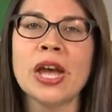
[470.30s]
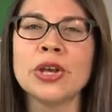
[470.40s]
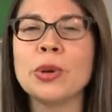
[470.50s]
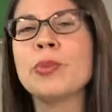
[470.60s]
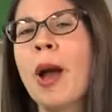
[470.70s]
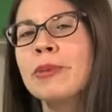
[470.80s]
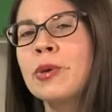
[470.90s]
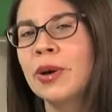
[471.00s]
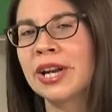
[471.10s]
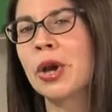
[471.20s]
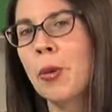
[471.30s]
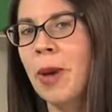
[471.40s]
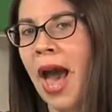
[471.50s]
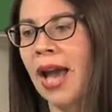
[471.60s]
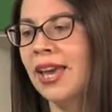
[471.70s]
You probably want to go
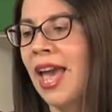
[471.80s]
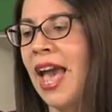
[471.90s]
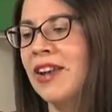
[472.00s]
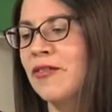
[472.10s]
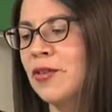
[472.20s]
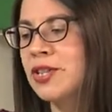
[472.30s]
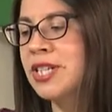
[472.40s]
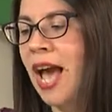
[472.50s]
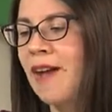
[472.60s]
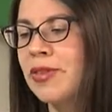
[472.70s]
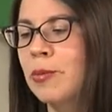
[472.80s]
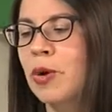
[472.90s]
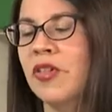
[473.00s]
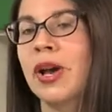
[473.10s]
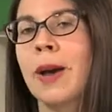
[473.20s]
back and first have them
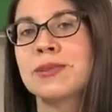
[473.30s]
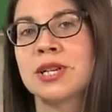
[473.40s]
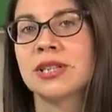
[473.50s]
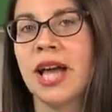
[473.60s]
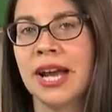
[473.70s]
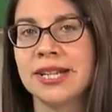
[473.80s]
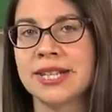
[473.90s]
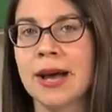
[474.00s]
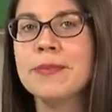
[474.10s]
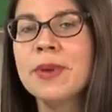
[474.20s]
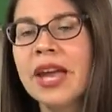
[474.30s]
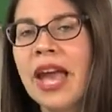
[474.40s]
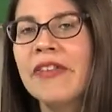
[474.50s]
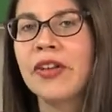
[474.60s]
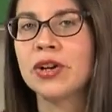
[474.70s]
where the cups are lined up
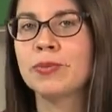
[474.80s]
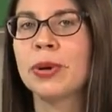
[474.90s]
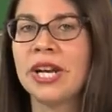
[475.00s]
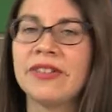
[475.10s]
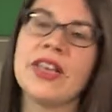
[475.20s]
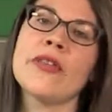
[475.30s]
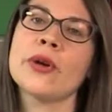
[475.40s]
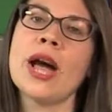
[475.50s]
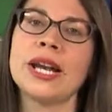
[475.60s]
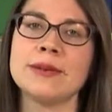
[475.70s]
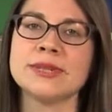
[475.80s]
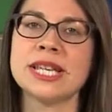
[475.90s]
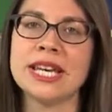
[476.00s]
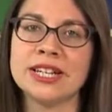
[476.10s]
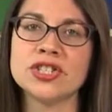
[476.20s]
and they're putting the other items
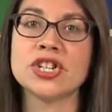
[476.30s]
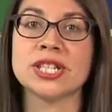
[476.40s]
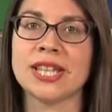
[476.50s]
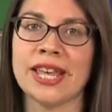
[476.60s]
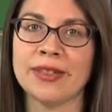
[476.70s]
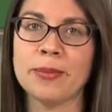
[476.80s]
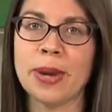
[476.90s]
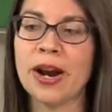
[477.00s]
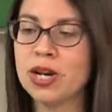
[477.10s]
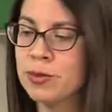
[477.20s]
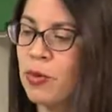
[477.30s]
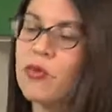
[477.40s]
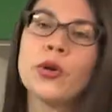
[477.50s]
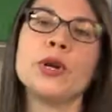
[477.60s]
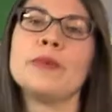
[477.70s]
in just like the bears
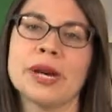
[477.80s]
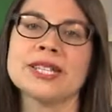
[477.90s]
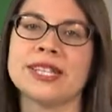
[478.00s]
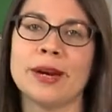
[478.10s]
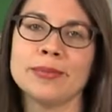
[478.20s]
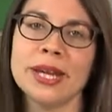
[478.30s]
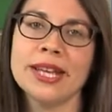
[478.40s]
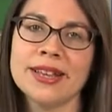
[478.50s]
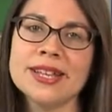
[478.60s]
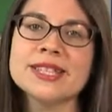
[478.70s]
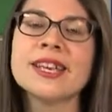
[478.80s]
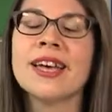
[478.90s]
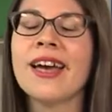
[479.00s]
before you mix it up like this.